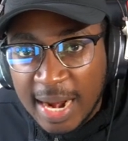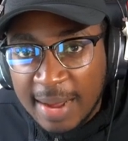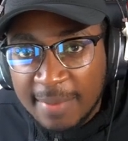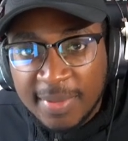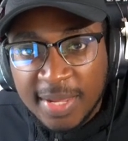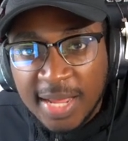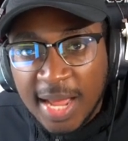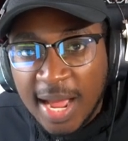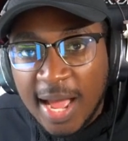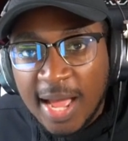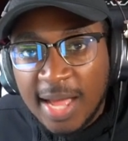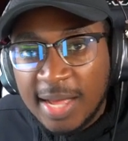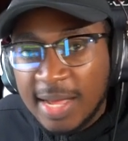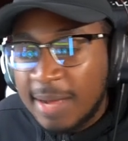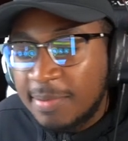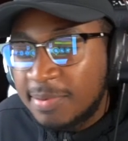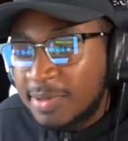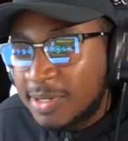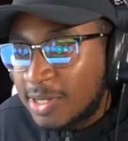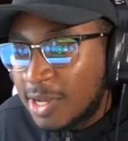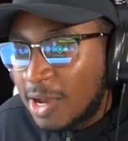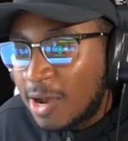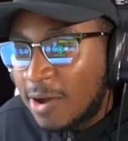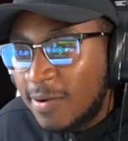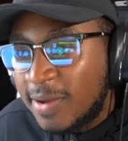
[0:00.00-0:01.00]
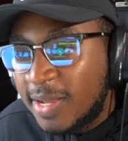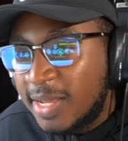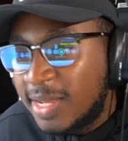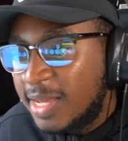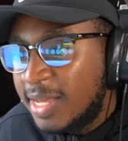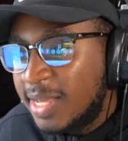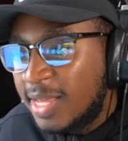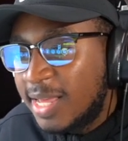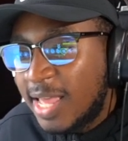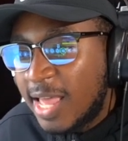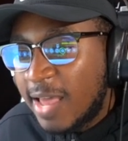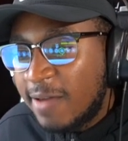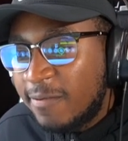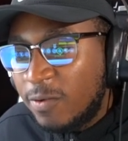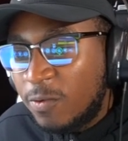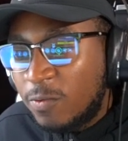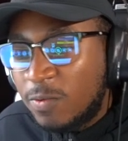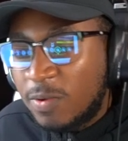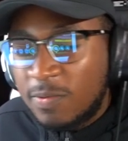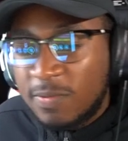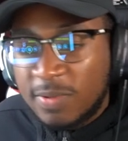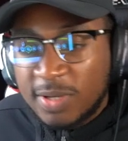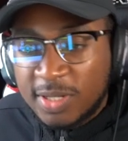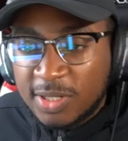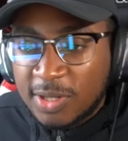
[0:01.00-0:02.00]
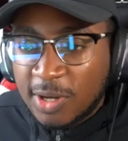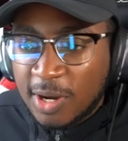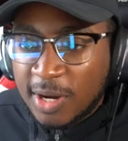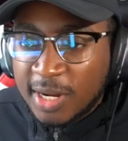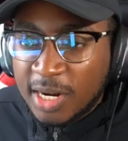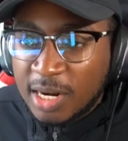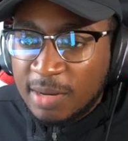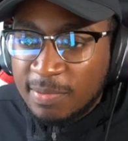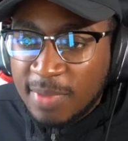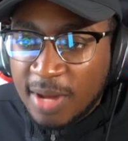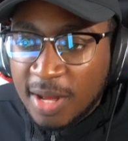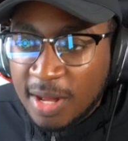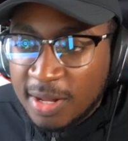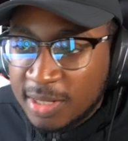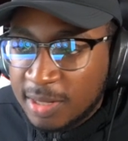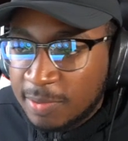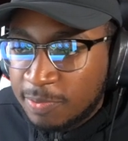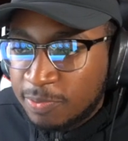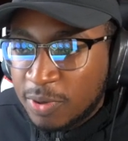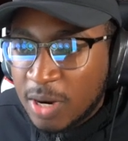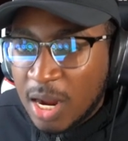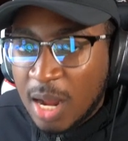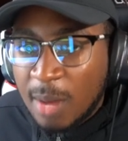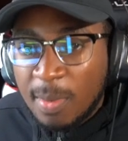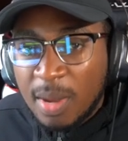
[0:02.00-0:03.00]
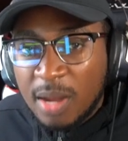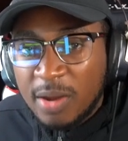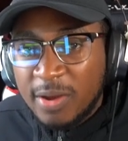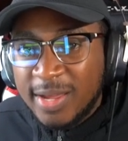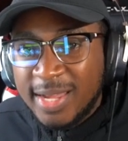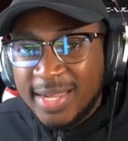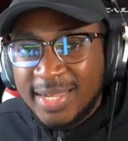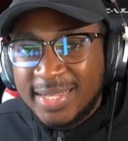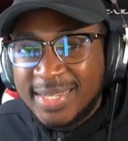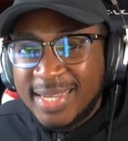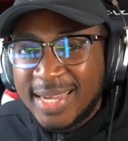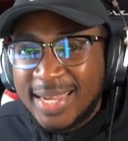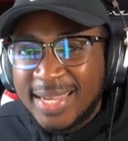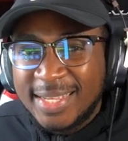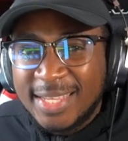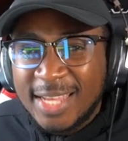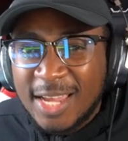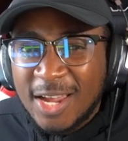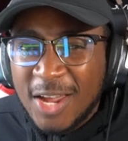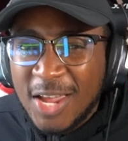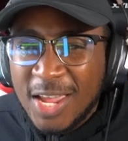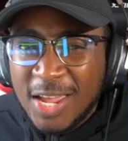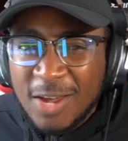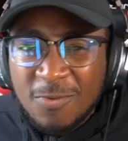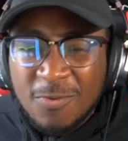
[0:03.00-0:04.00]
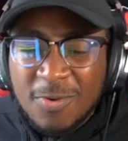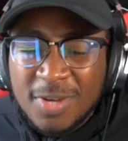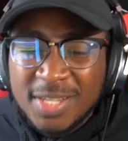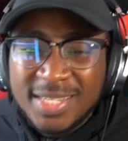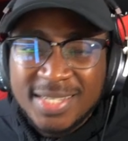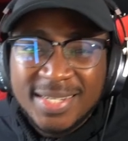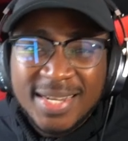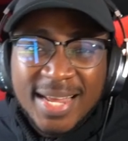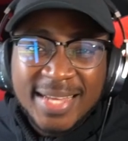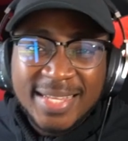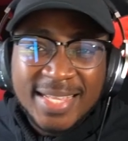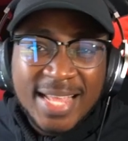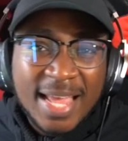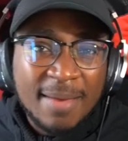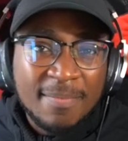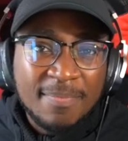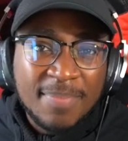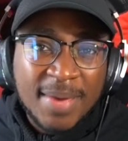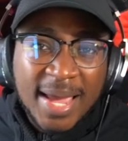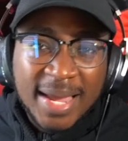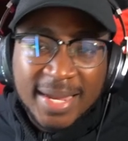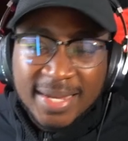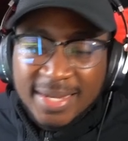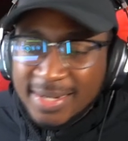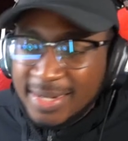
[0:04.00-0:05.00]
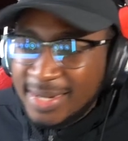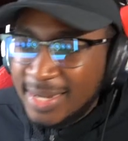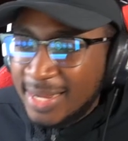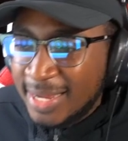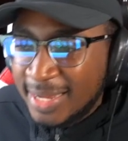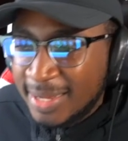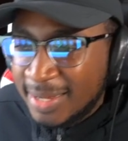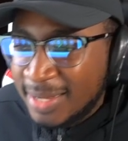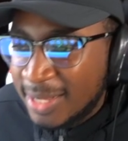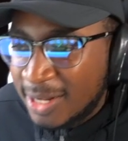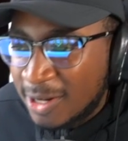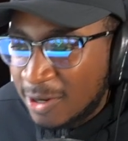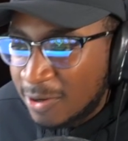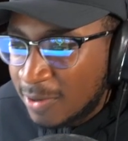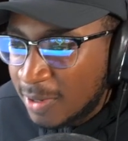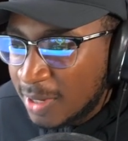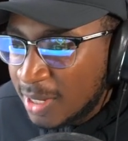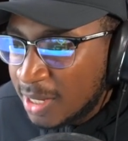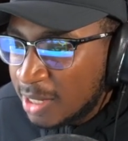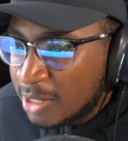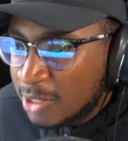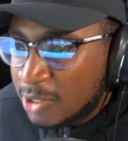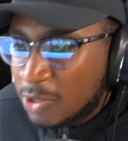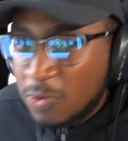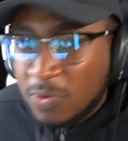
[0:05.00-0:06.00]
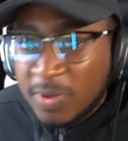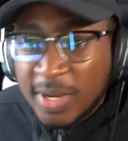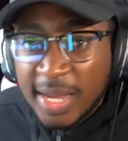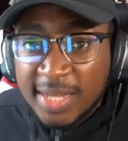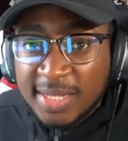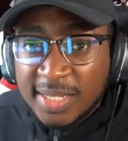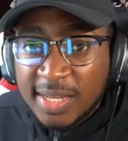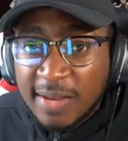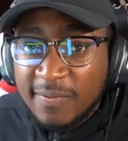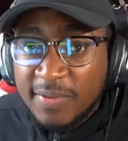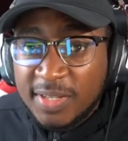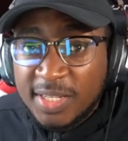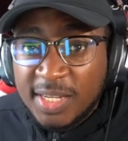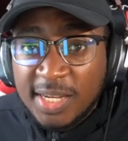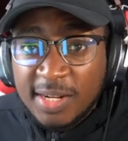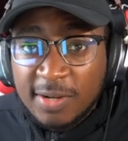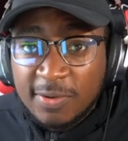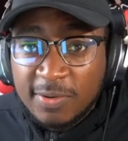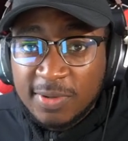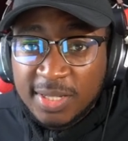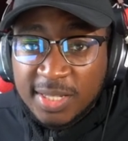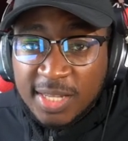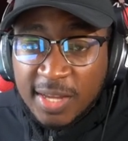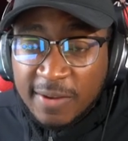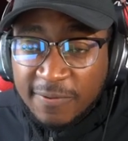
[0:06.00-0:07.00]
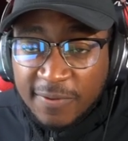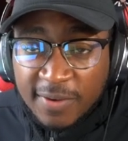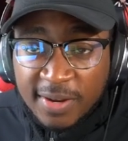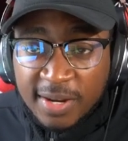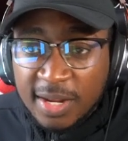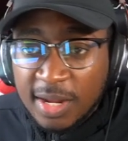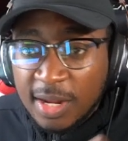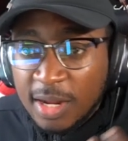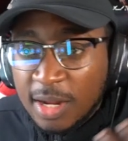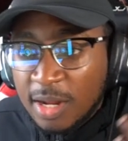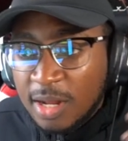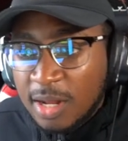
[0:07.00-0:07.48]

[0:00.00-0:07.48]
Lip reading: I mean, I'm sorry, everyone was talking about the primary and secondary. It wasn't like that back in, 2K17. It was different.